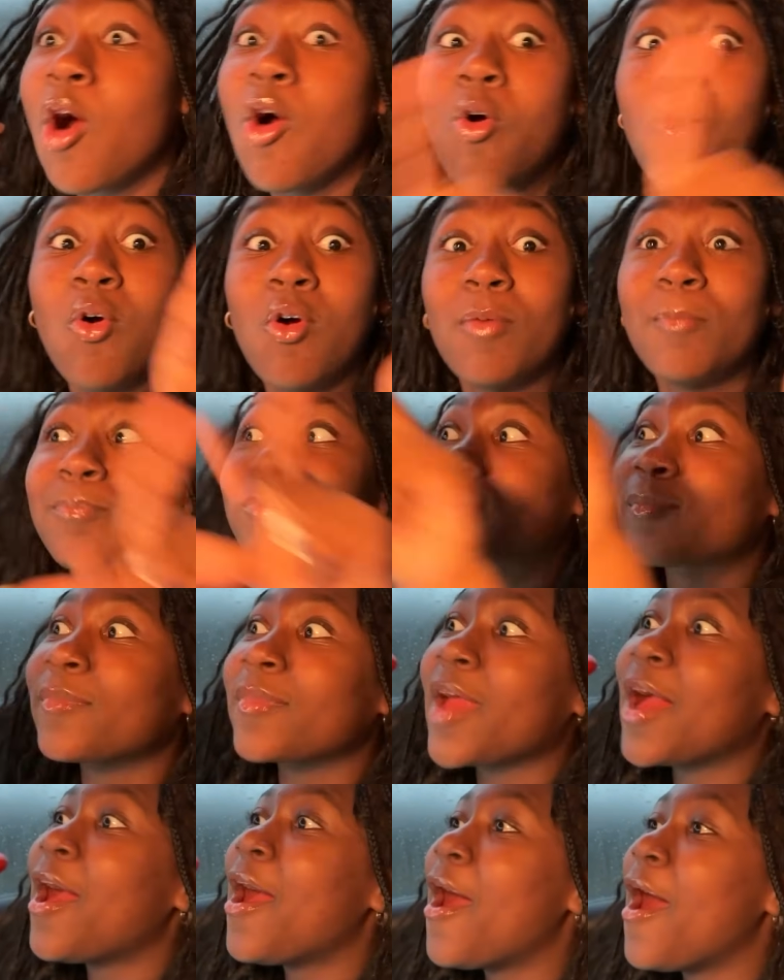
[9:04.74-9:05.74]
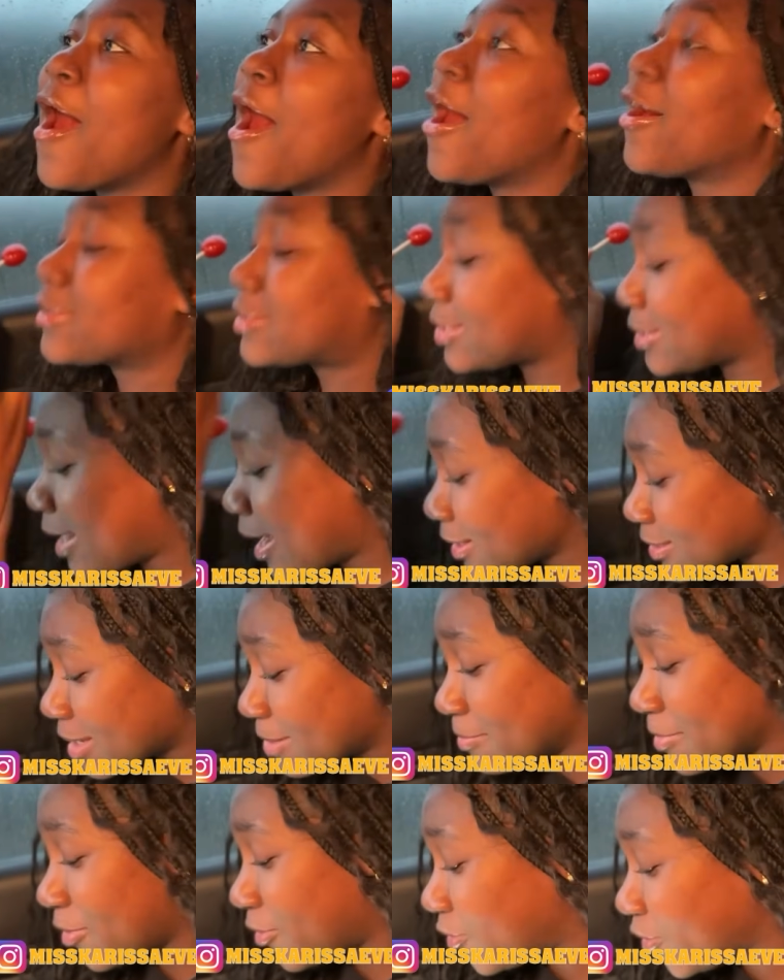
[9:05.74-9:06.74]
Oh, tonight's
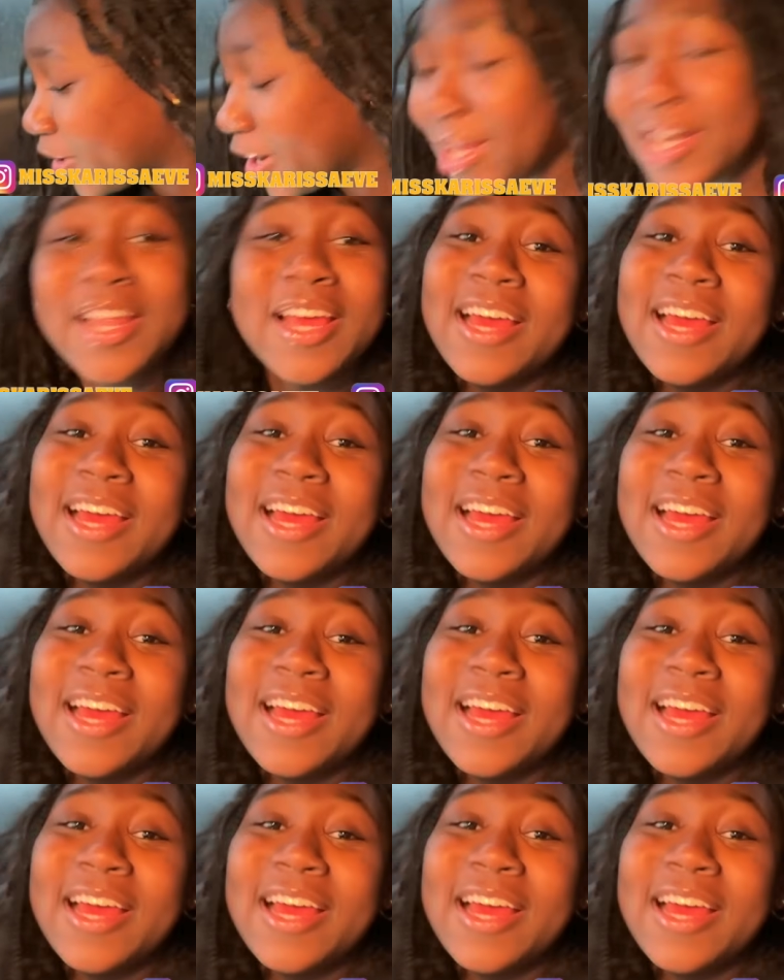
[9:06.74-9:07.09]
gonna be fun.